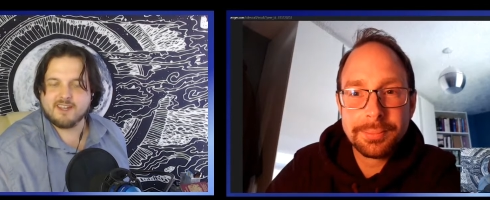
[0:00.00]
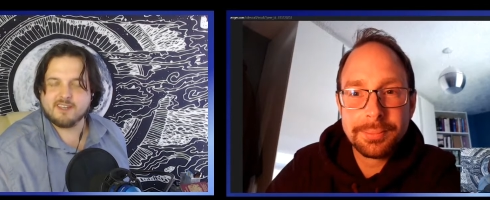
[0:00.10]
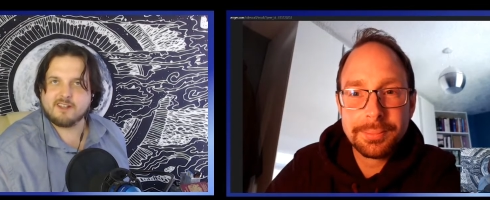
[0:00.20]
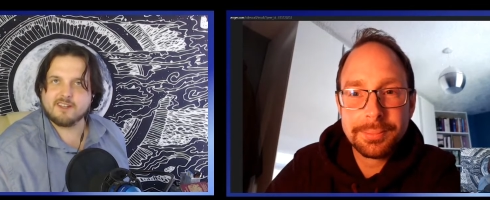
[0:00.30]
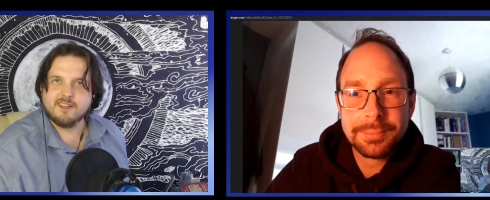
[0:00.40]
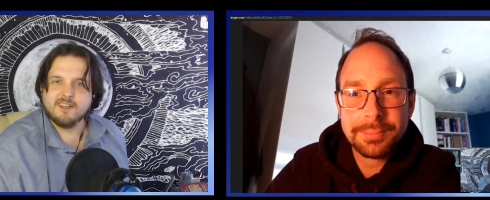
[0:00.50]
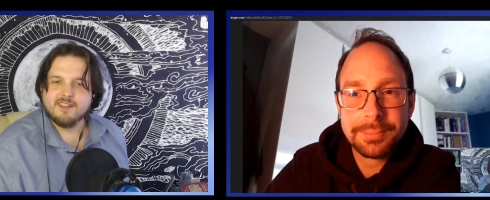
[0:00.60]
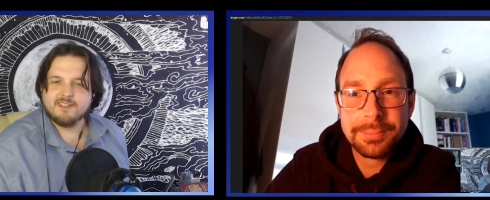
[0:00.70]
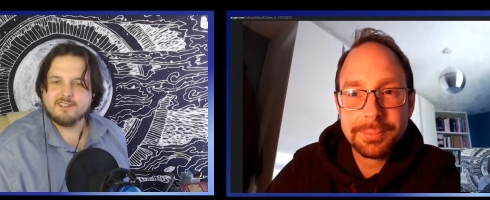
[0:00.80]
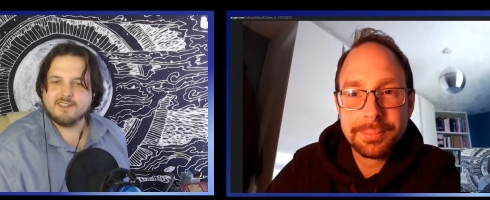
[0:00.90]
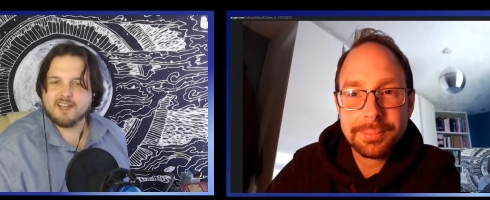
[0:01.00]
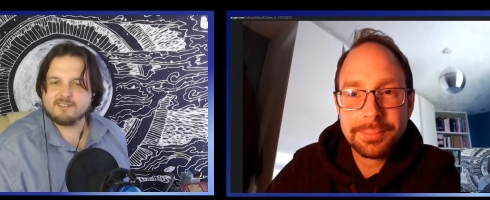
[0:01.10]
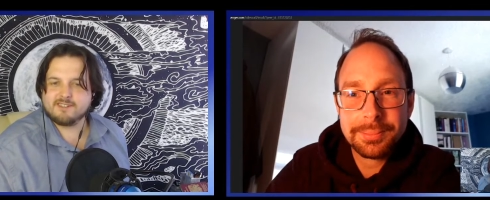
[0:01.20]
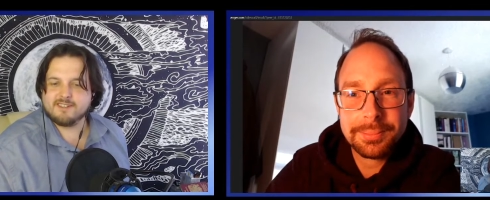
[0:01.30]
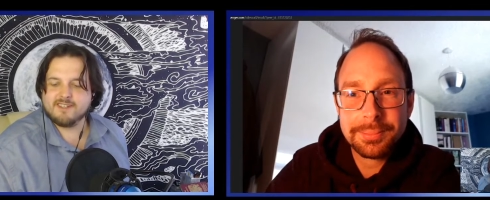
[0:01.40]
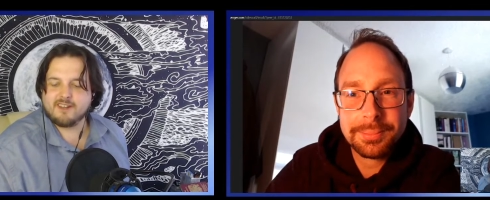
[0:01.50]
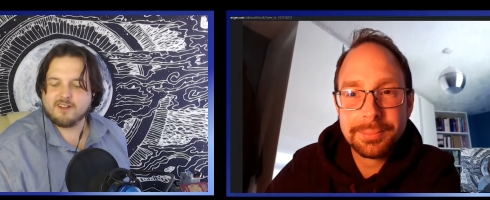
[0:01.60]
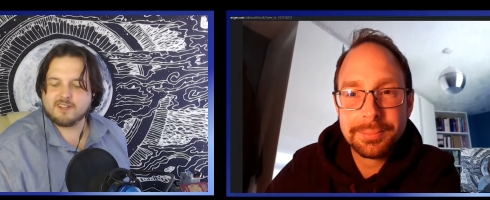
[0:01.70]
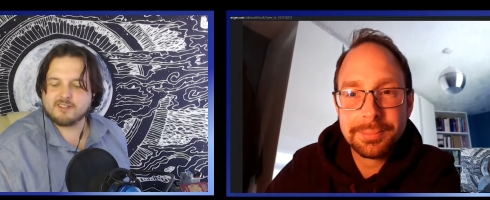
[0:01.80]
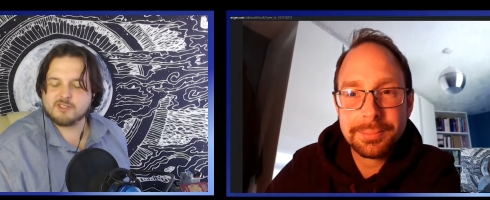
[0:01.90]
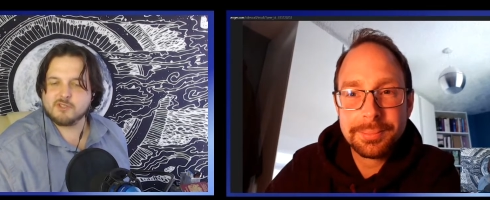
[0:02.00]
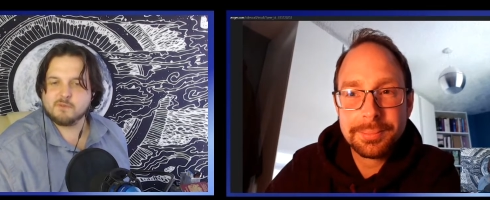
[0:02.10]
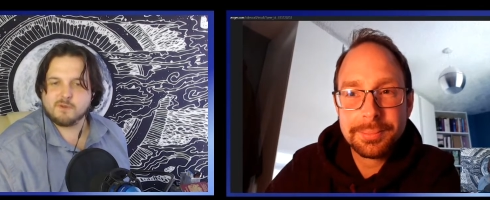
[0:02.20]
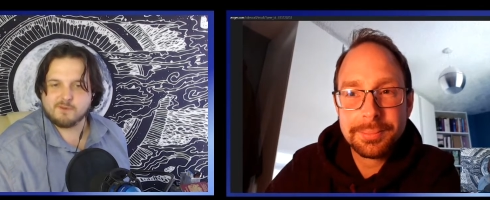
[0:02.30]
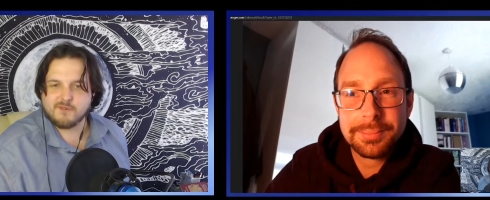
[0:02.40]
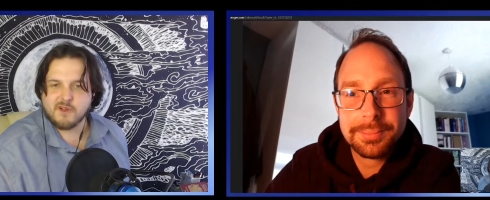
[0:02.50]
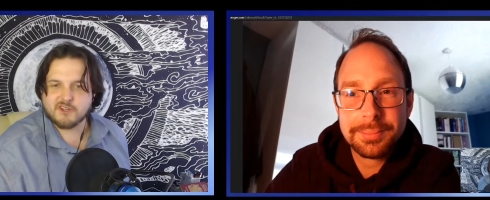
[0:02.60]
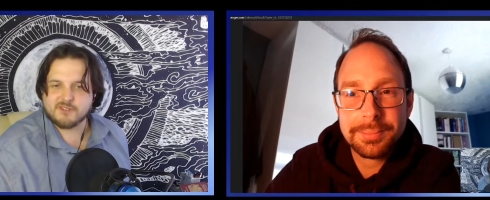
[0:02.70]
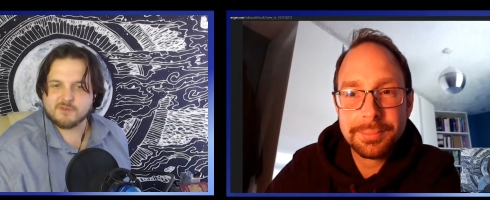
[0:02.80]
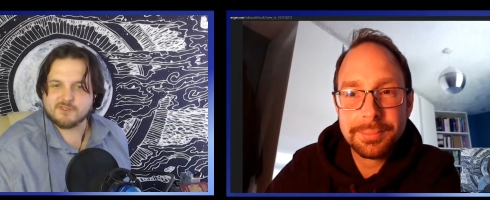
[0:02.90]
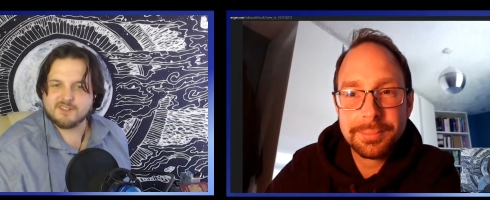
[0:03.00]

Speaker 1: And are like, you're acting, they're like super professionals,